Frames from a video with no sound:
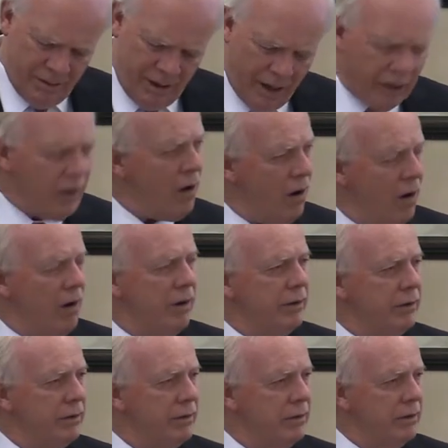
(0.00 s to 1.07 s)
Our
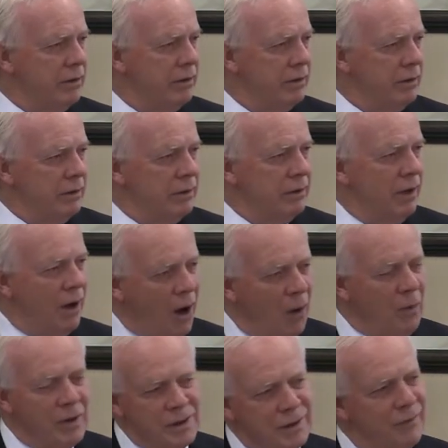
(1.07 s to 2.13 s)
heart
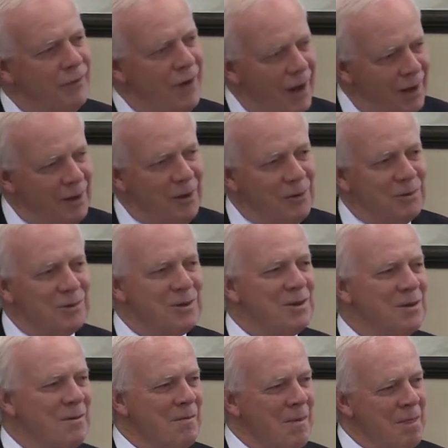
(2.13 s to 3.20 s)
always follows
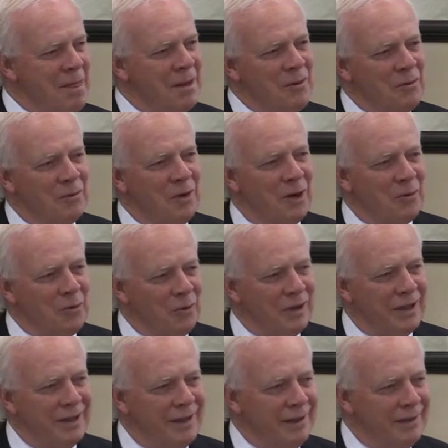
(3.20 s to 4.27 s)
what
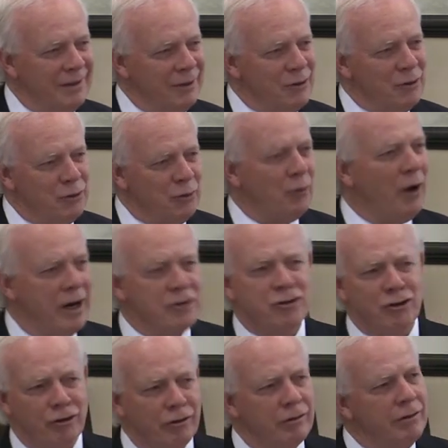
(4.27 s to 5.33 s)
we
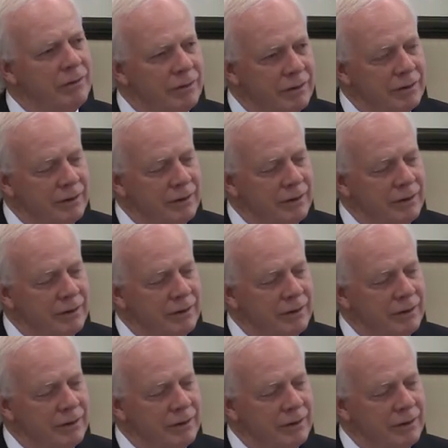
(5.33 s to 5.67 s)
treasure.